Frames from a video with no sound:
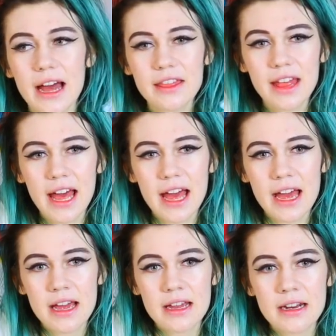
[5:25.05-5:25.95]
And
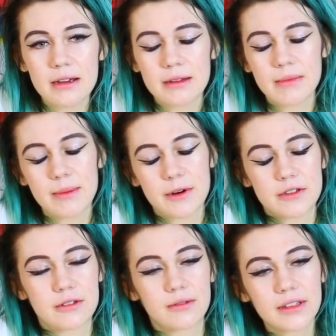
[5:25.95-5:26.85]
then in my
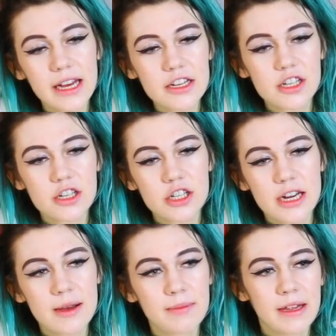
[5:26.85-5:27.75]
personal
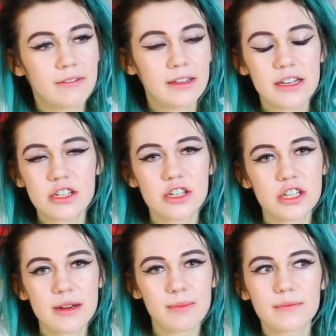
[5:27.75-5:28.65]
relationship, that
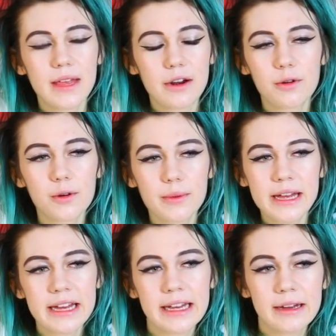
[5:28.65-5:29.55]
relationship, that whole
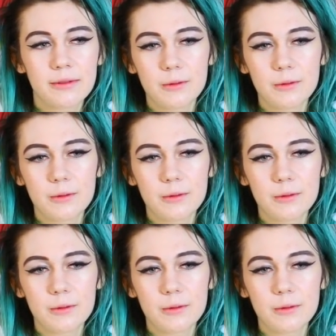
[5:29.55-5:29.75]
week, it